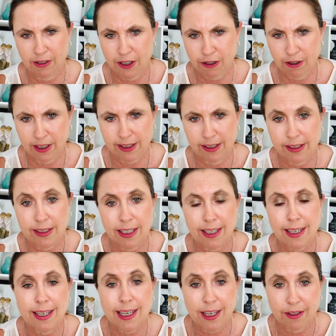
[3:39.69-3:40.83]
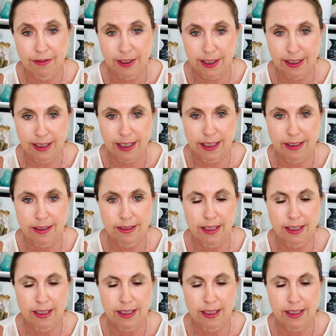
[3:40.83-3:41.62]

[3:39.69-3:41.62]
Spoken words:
stresses that none of us needs.